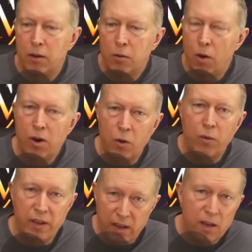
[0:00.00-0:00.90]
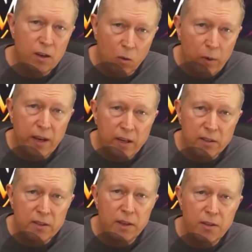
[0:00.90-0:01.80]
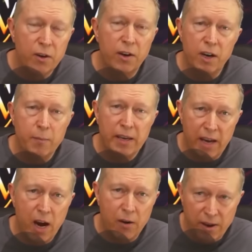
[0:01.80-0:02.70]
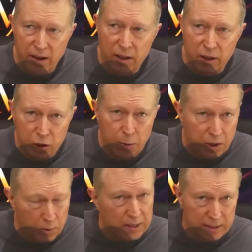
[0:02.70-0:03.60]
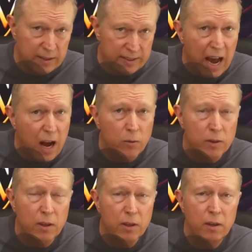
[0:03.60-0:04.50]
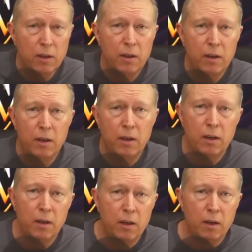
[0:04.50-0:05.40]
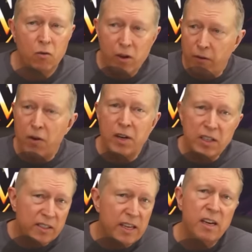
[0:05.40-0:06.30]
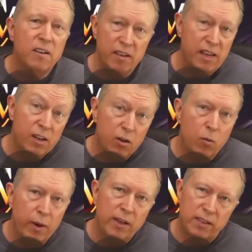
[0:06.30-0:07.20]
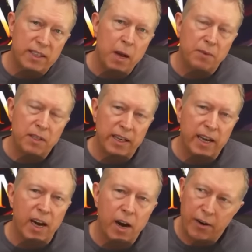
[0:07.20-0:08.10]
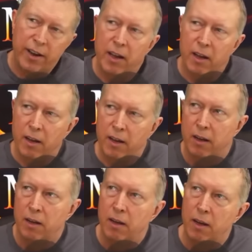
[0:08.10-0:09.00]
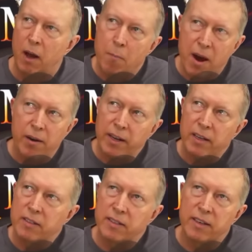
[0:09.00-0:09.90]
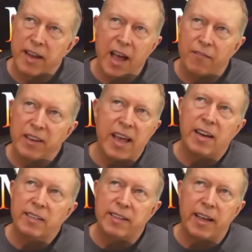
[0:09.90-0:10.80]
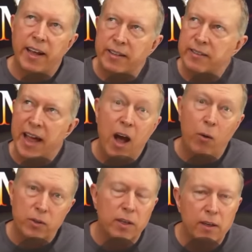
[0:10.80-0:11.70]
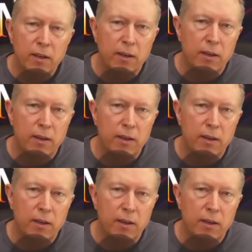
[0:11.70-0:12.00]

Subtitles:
You want to know the eagle wings that are going to be carrying the Jewish residents out? We've already seen the eagle wings attempting to carry Americans and Afghanistans out.